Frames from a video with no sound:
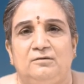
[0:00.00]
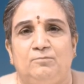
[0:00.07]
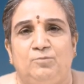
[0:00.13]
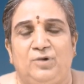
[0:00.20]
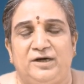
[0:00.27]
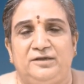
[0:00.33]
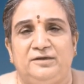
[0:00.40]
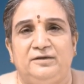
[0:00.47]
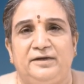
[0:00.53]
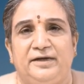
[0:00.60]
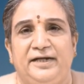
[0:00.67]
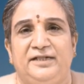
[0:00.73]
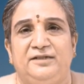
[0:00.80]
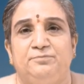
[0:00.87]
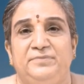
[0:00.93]
but
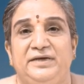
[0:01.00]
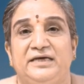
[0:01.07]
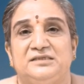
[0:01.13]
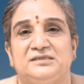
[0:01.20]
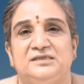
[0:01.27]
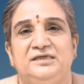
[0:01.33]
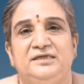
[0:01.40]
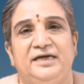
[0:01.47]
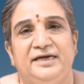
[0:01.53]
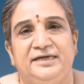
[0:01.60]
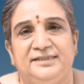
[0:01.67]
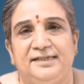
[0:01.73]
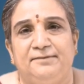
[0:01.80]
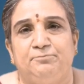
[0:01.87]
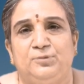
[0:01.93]
it makes an
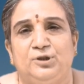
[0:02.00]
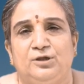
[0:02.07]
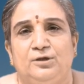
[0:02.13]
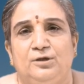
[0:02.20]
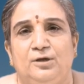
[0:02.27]
attempt